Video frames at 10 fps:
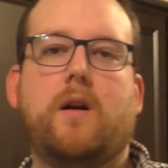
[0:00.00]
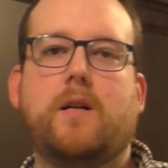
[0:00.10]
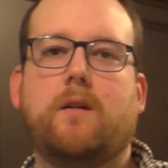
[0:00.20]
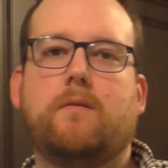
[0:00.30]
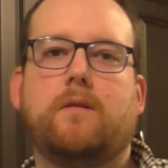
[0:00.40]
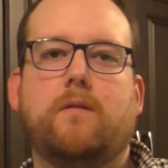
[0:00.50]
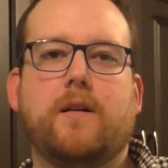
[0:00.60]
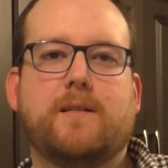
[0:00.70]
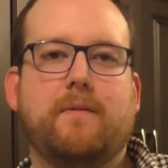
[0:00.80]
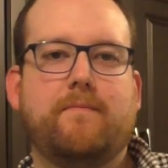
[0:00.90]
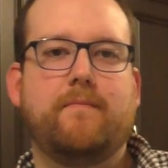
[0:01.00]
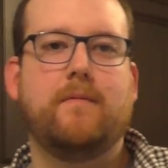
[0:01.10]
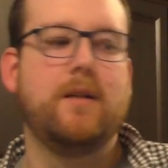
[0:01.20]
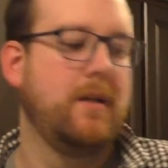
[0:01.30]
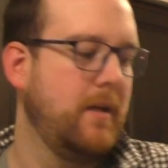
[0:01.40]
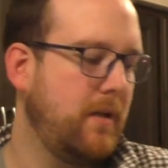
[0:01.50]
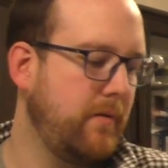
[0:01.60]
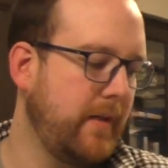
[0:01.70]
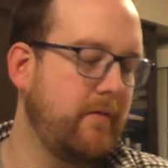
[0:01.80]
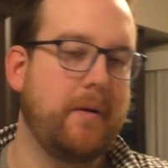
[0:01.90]
cross. I don't want to cross my. I don't
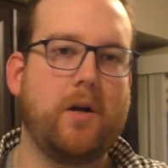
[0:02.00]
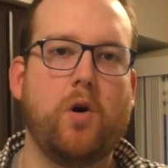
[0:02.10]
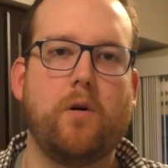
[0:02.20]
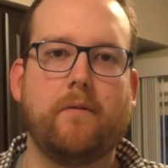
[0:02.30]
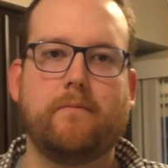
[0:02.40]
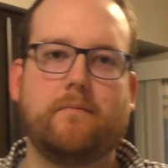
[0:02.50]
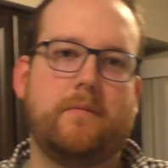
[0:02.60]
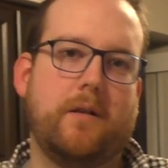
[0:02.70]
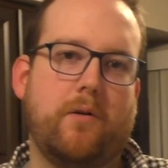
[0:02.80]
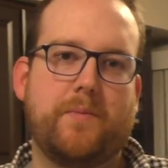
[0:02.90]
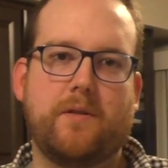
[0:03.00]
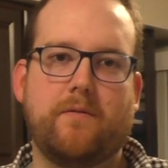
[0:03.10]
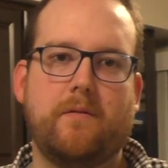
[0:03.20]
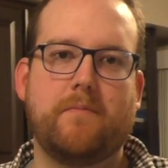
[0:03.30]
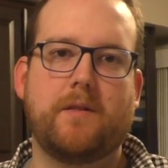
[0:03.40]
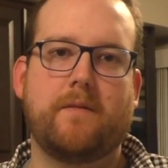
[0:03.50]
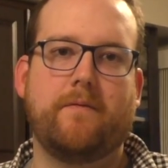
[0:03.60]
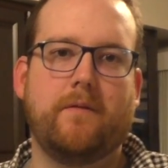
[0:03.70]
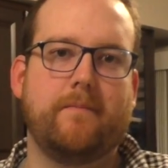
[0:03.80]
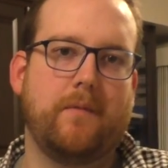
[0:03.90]
want to give up my hopes and dreams
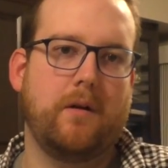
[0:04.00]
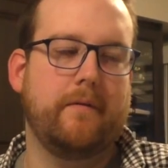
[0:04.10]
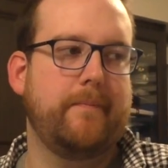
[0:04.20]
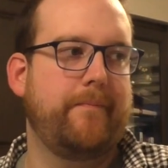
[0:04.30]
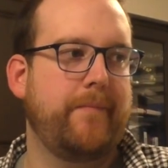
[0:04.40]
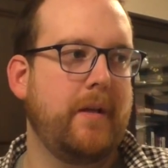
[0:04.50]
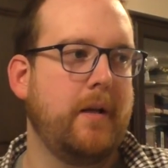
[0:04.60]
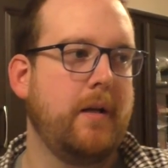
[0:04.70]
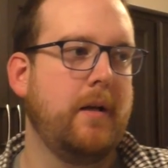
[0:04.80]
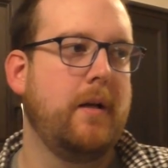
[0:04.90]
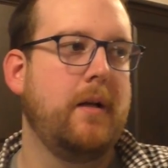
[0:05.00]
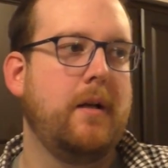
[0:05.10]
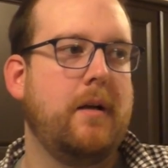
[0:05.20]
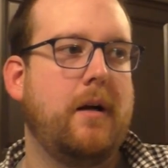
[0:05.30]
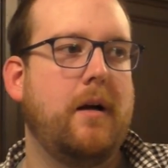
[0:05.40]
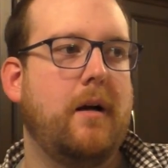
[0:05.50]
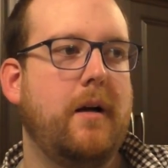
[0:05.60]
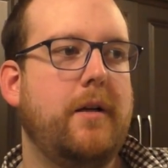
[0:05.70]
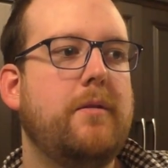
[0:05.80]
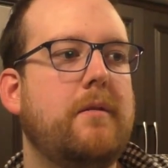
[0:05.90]
for all of it.
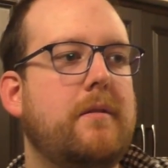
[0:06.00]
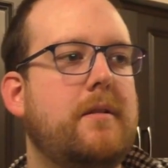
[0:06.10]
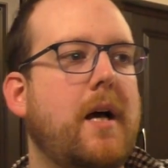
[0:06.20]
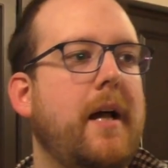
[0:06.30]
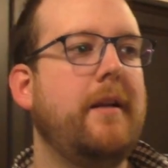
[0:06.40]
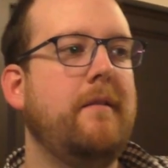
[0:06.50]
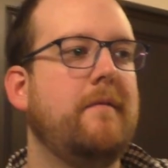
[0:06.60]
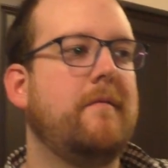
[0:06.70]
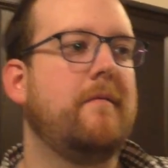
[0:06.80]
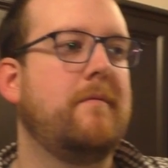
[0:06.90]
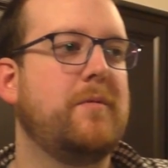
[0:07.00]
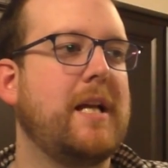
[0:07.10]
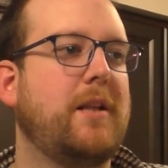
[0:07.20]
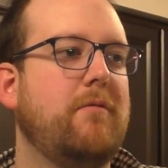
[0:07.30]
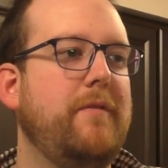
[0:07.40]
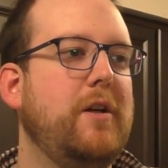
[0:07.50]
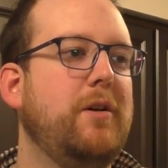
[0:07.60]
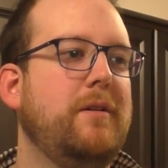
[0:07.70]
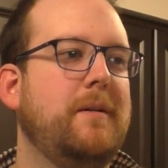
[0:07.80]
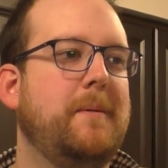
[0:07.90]
Are you done? Was that the
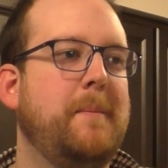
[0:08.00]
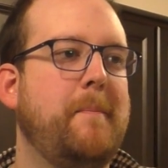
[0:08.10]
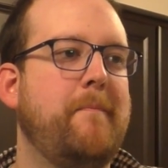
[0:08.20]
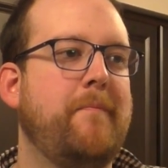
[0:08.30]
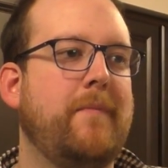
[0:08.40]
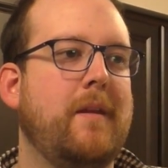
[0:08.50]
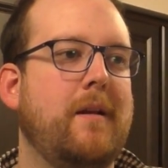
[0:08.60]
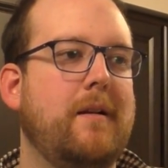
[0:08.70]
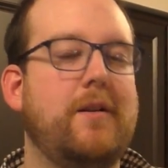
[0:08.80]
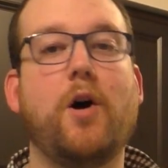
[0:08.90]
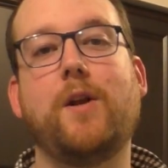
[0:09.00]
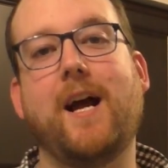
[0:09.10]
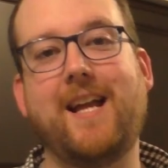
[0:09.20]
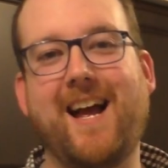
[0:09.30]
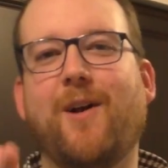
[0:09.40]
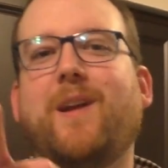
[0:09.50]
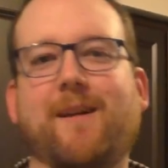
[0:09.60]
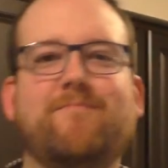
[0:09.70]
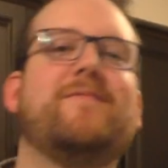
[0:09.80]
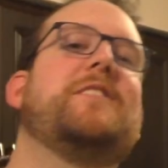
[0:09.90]
review? No, not yet.
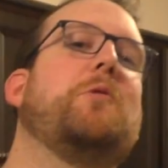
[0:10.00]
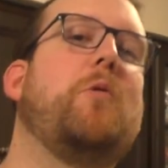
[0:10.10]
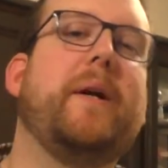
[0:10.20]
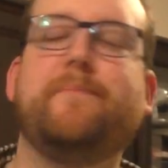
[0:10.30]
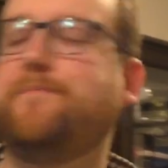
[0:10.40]
Okay. So we'll wait.